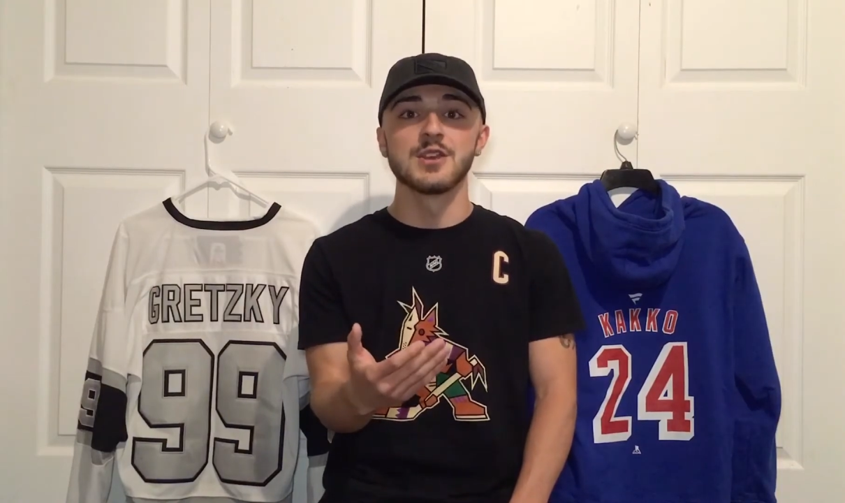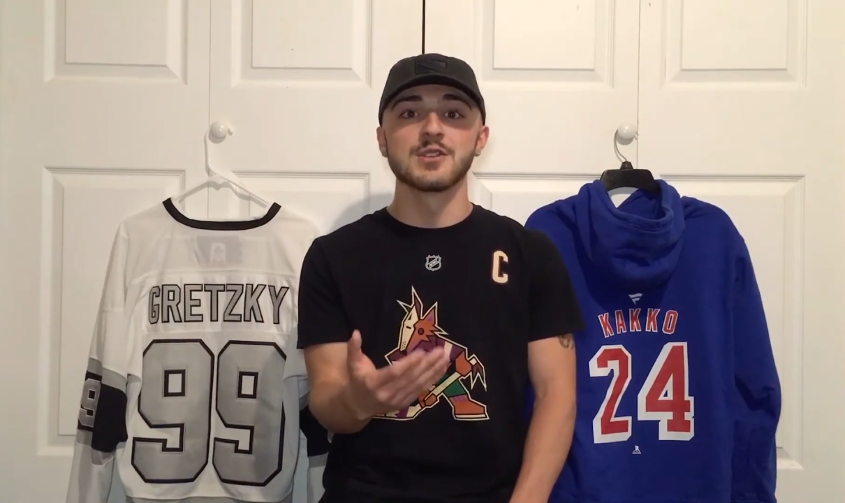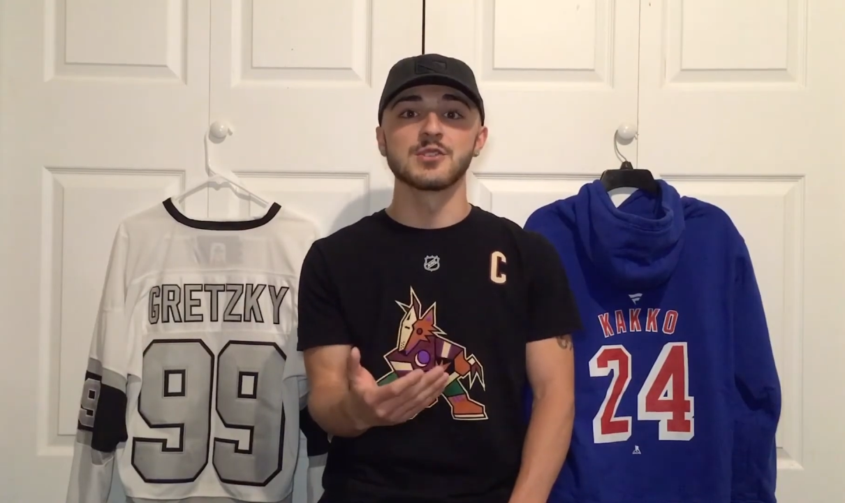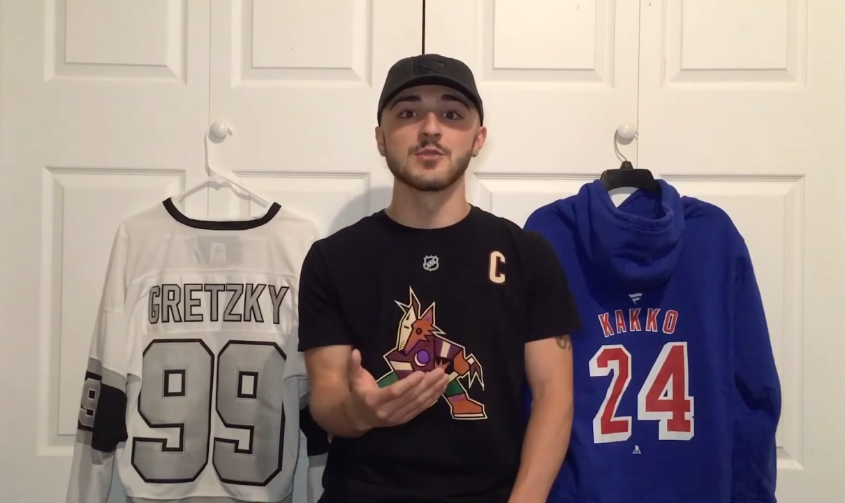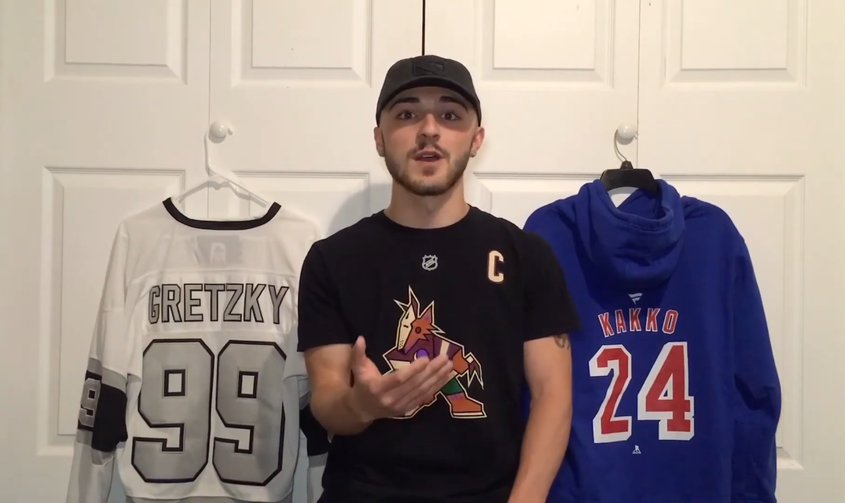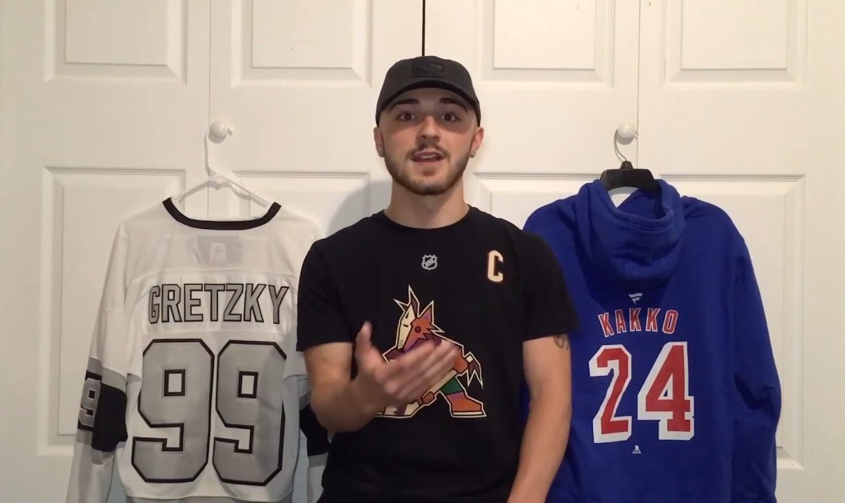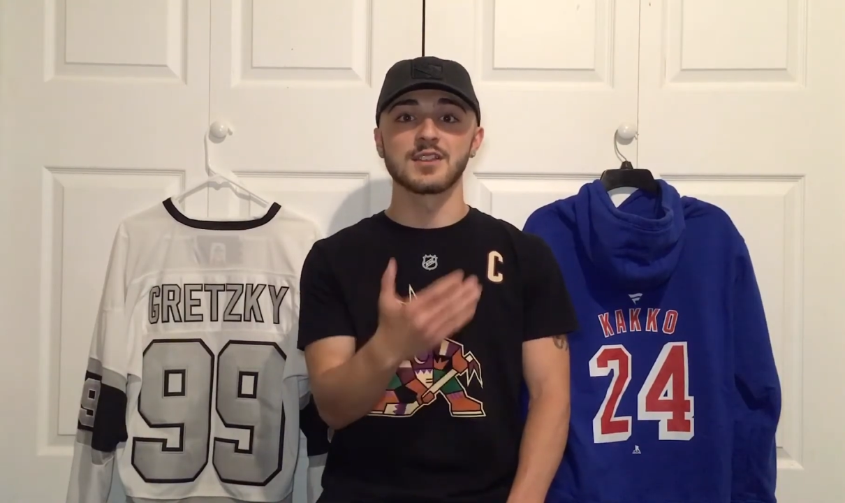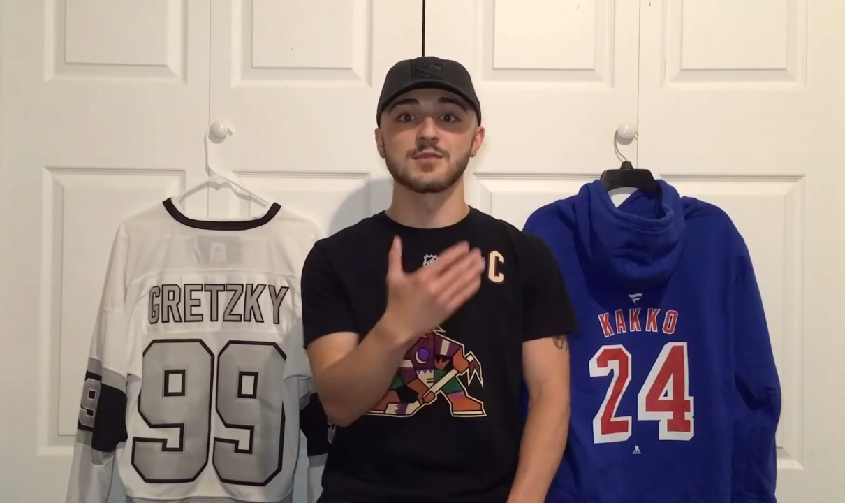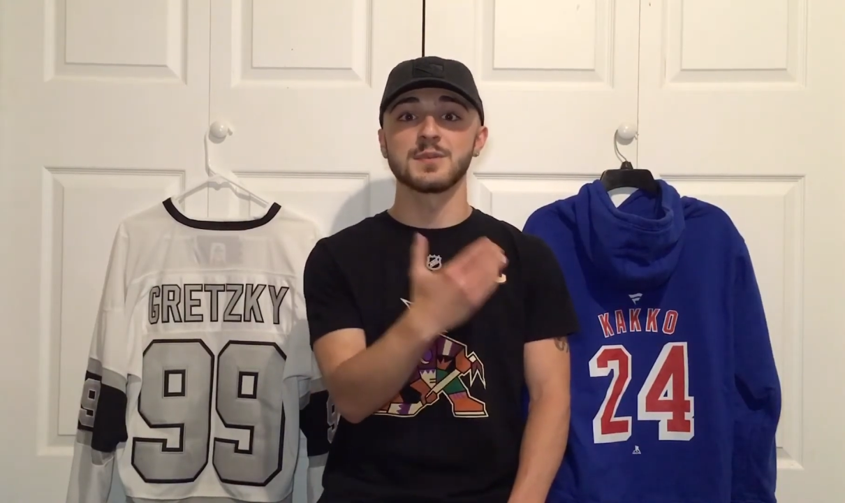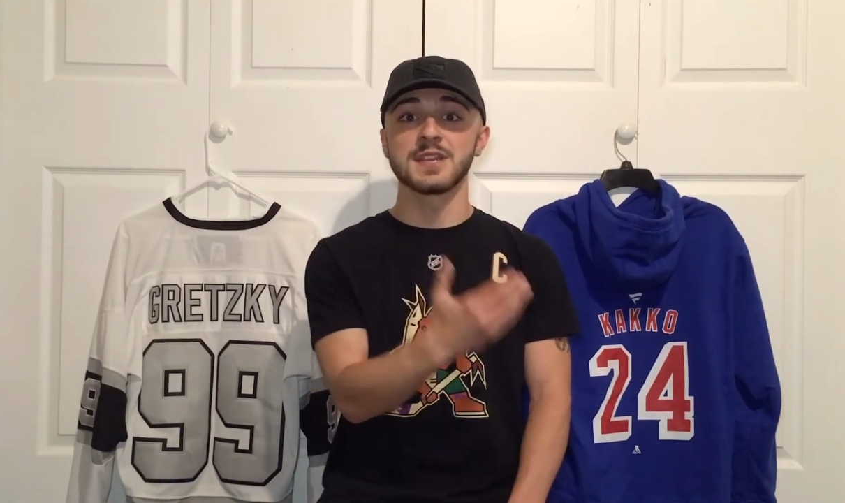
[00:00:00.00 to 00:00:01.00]
to what
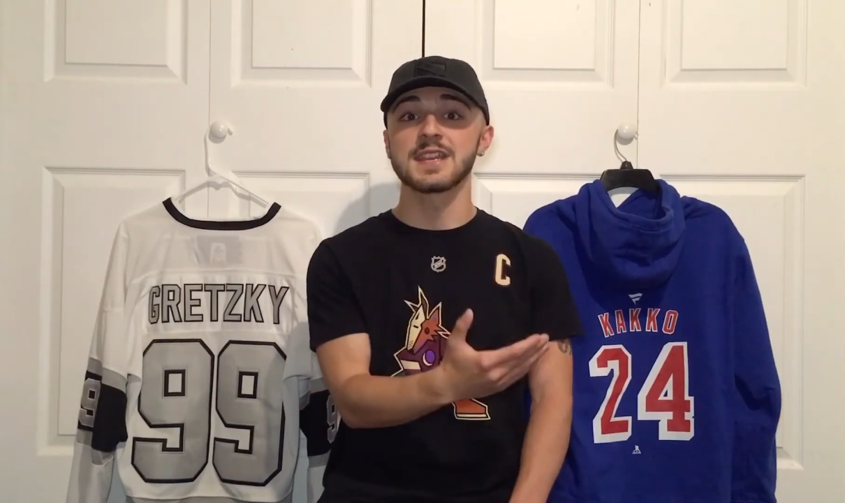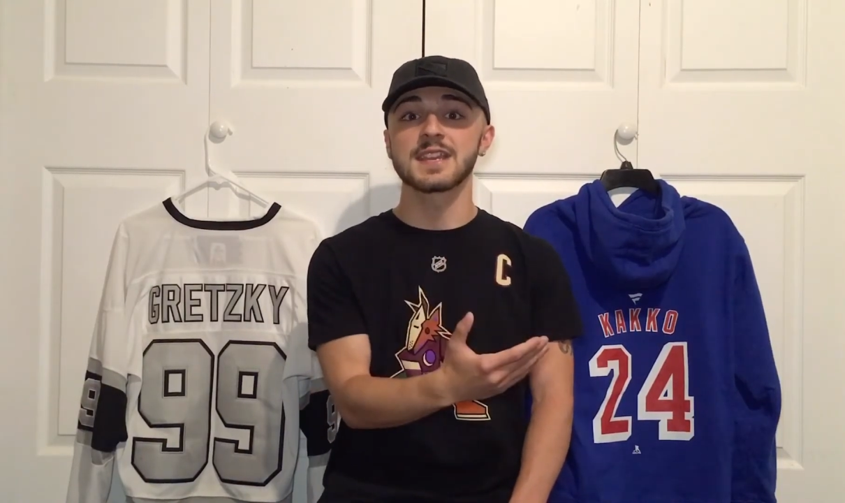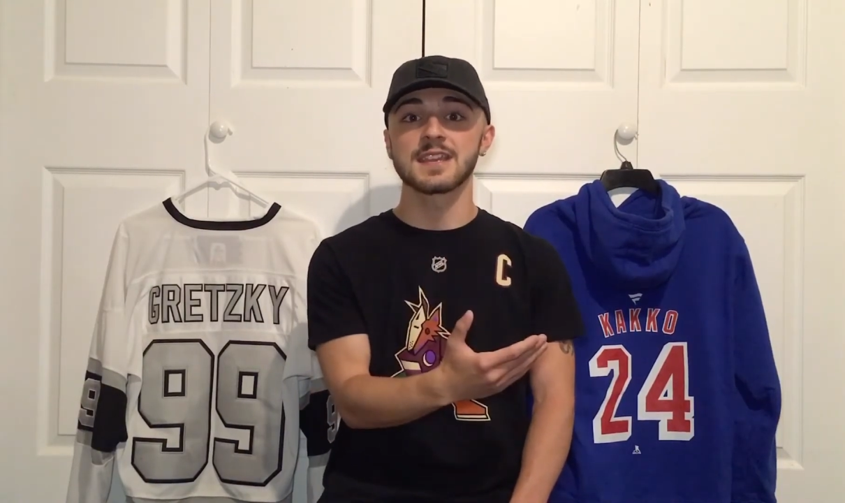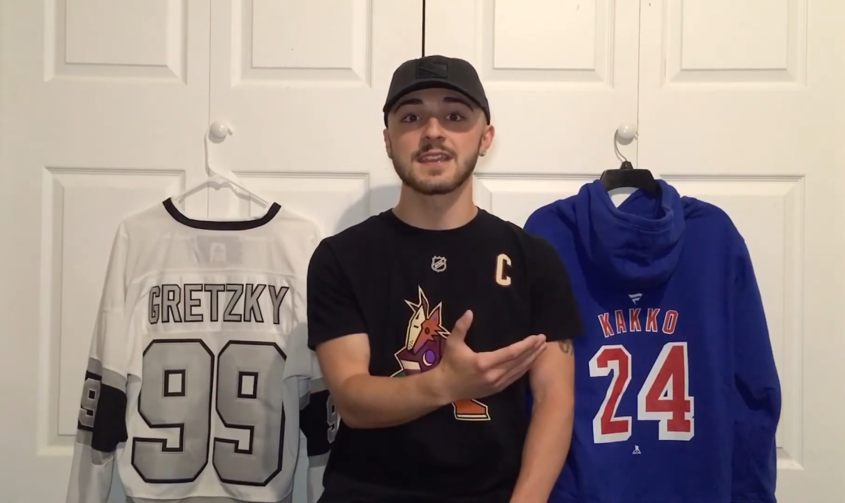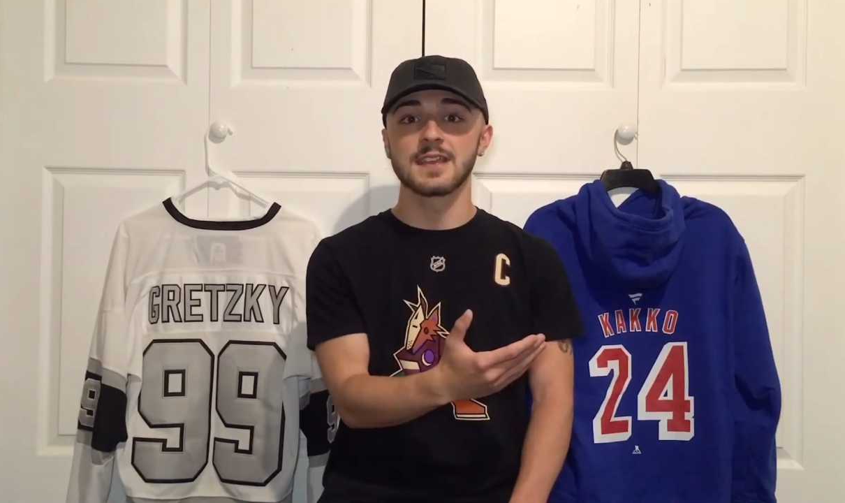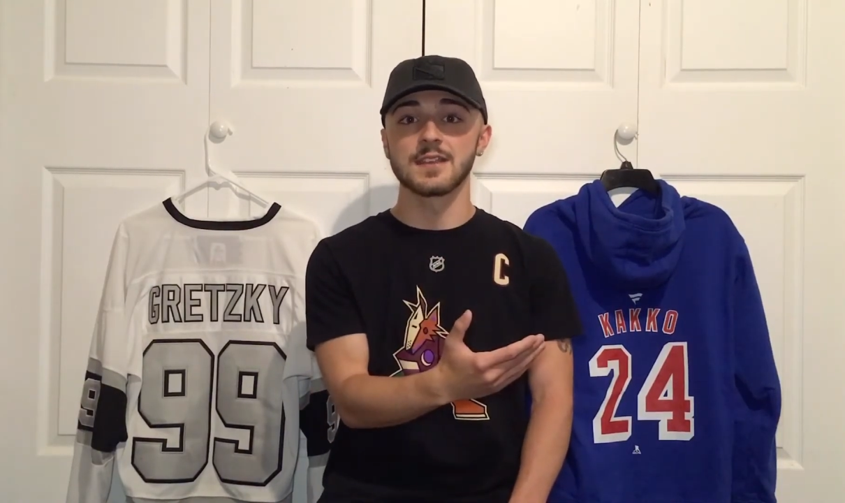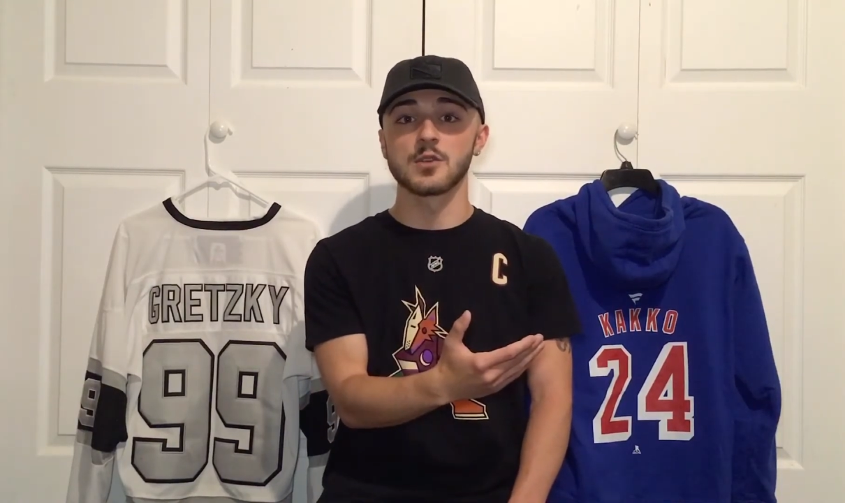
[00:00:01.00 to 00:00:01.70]
his peak is